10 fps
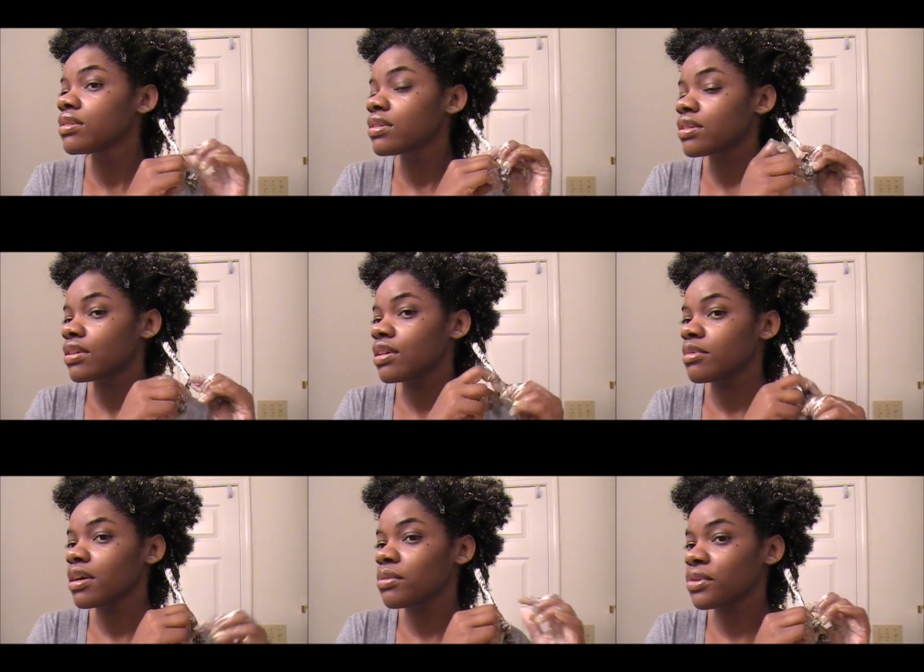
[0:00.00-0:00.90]
So I'm
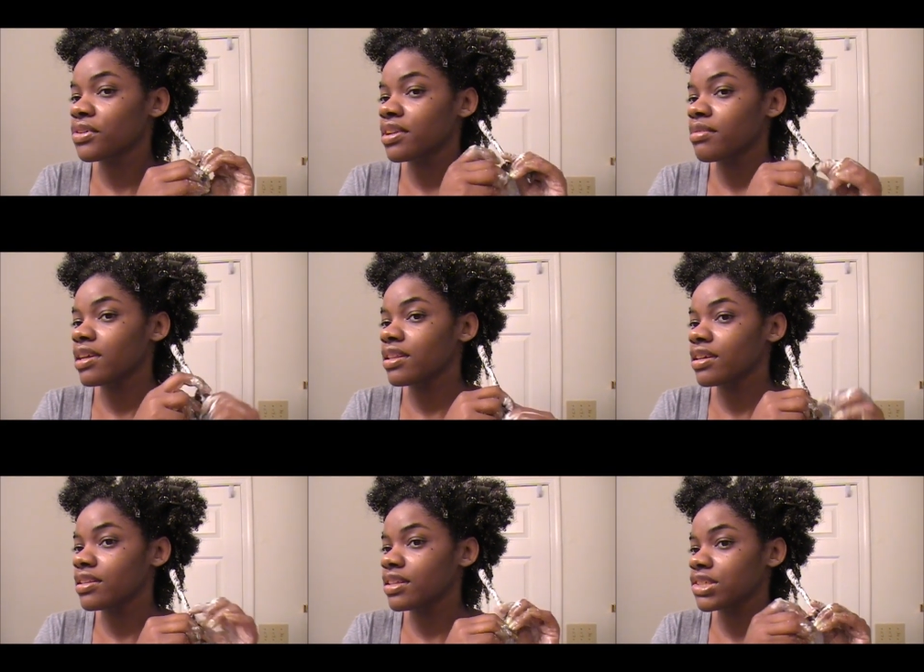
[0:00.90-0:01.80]
not worried about the
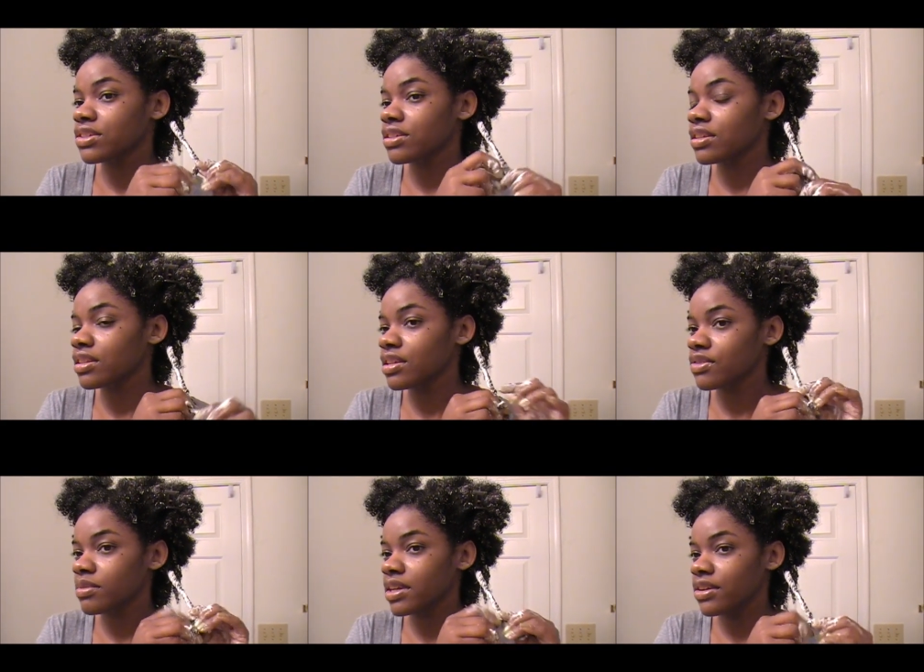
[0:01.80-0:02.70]
conditioner that's
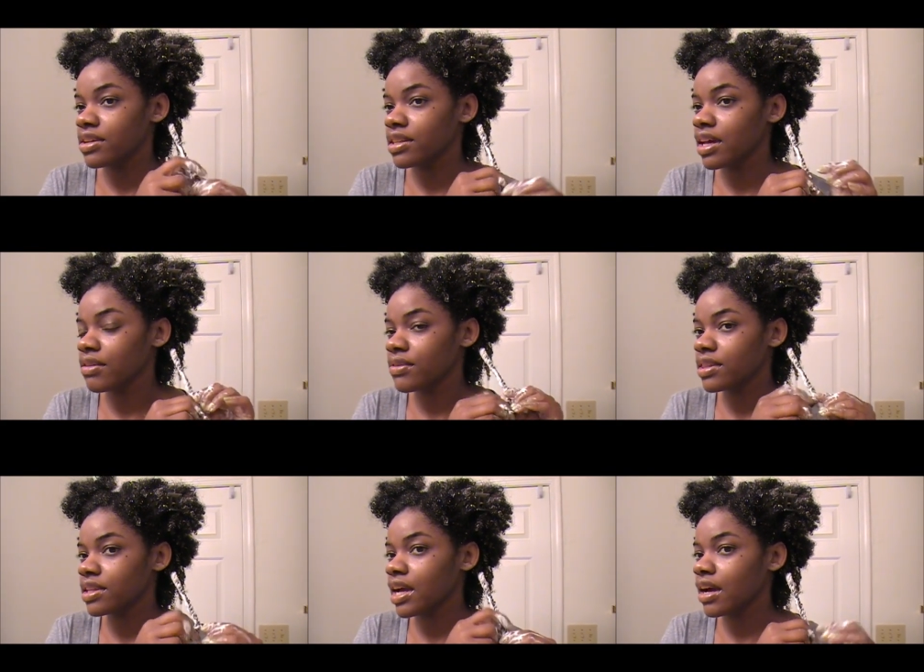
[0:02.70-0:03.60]
left in my hair because I
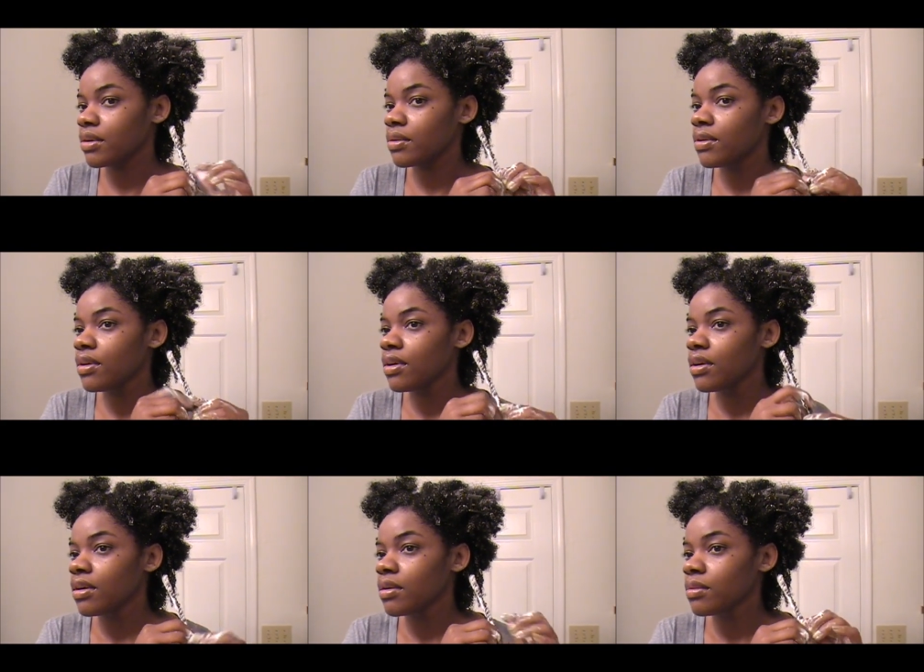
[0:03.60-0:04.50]
rinse it out
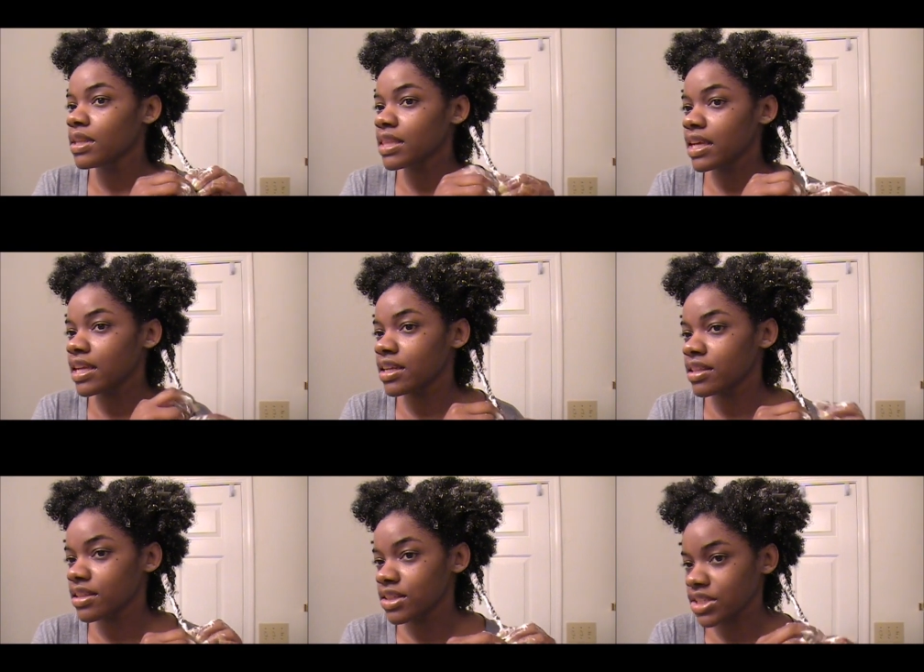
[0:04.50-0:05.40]
once I get
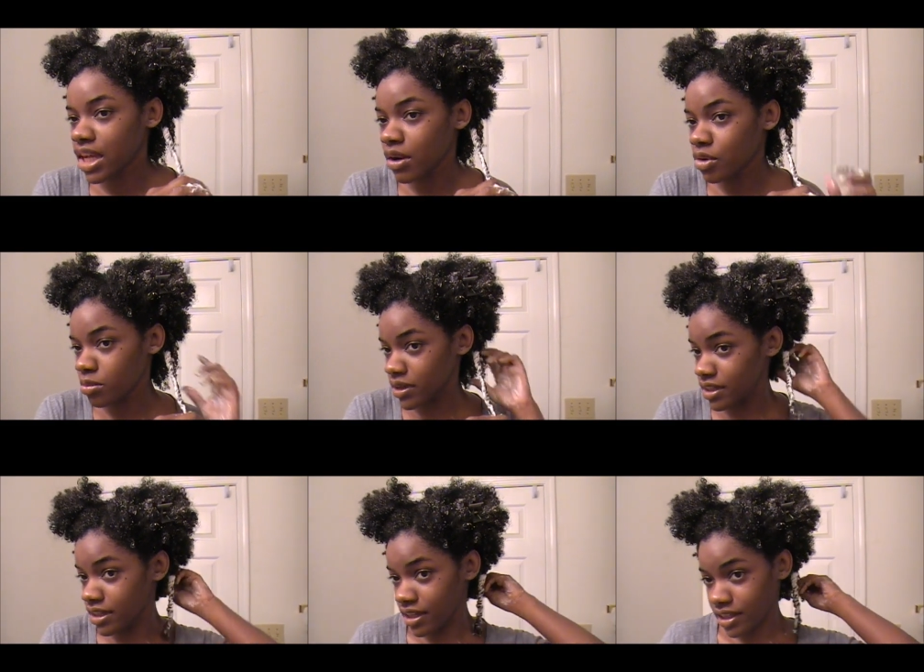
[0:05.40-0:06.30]
into the shower. But
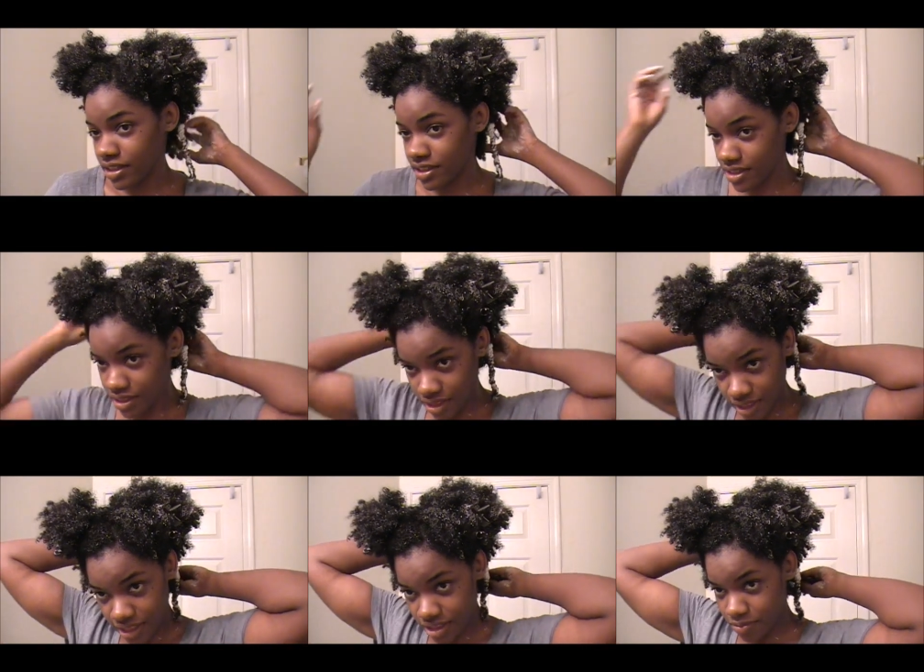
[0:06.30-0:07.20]
yeah, this
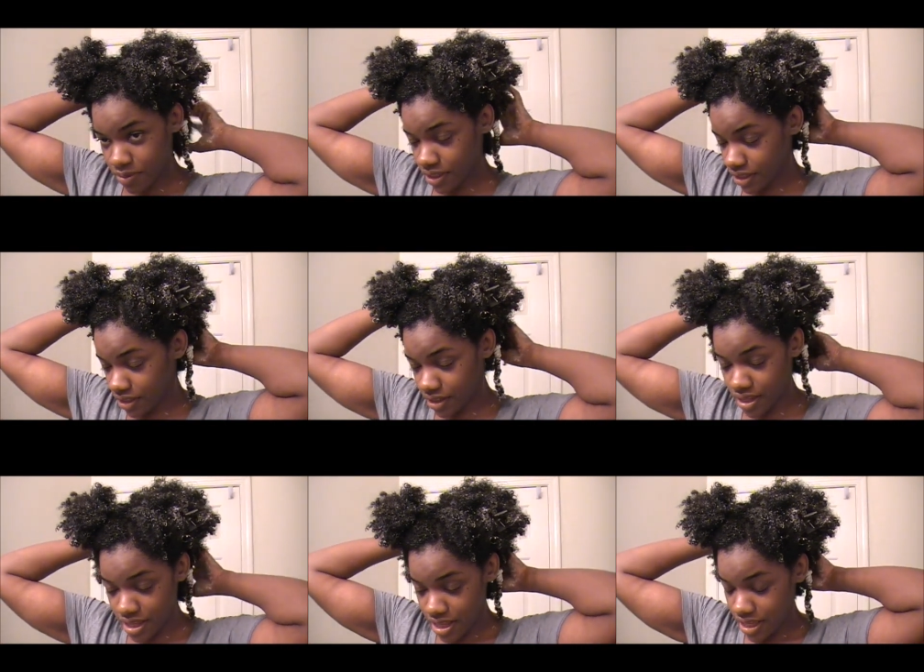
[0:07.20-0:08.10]
has been
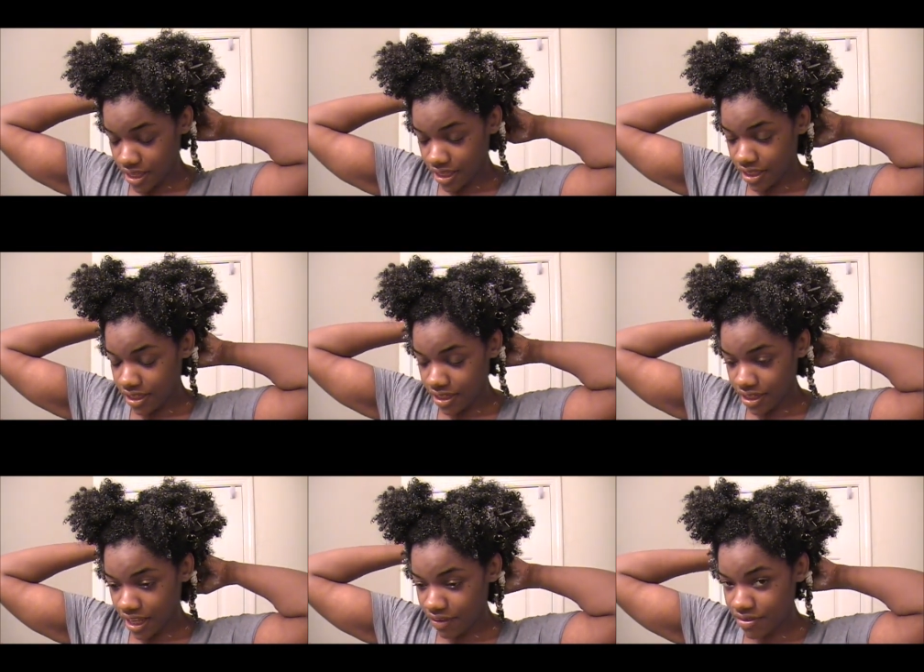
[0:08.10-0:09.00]
a
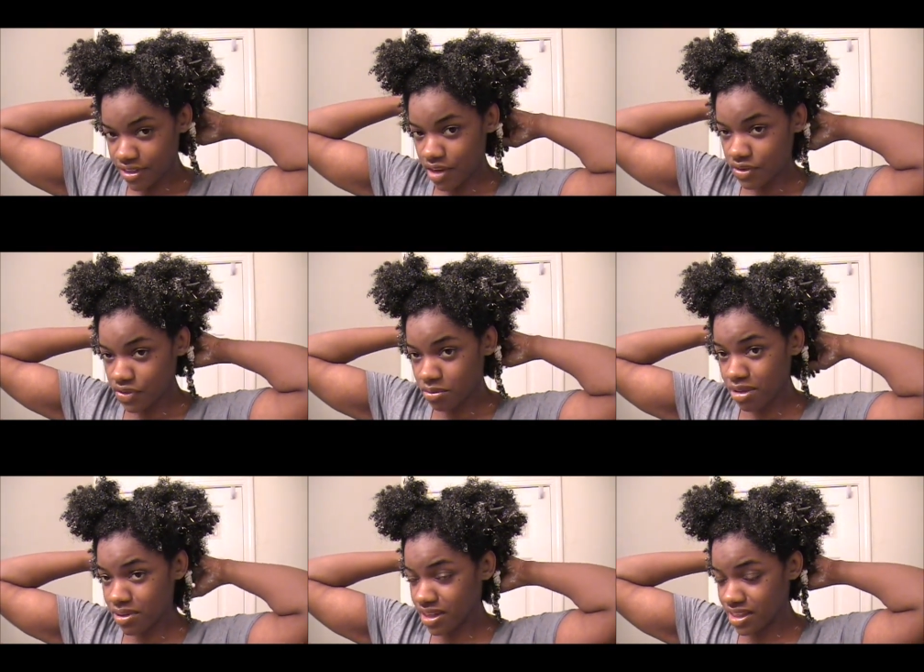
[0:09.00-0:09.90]
lifesaver for
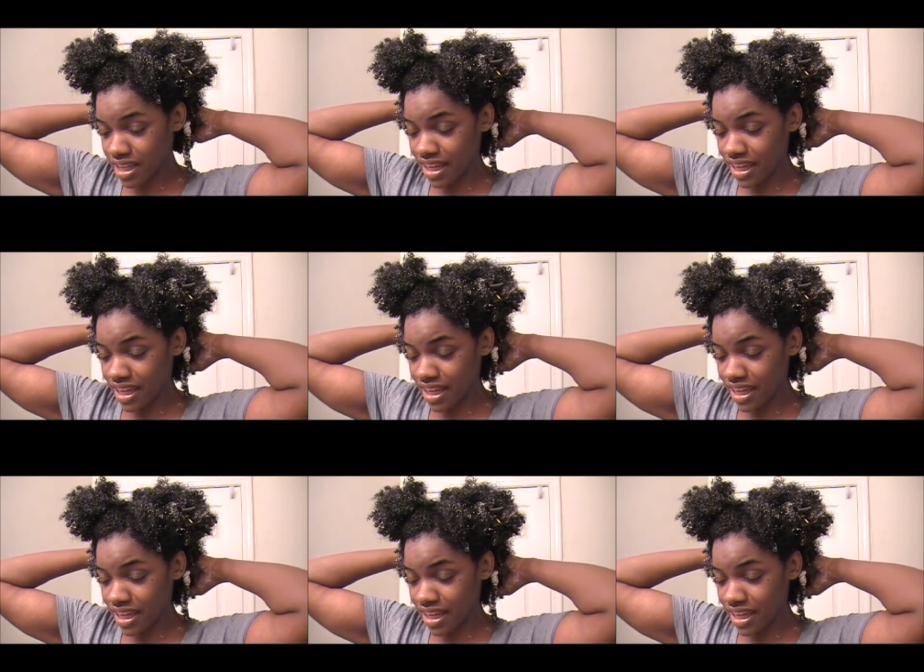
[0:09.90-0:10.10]
me because I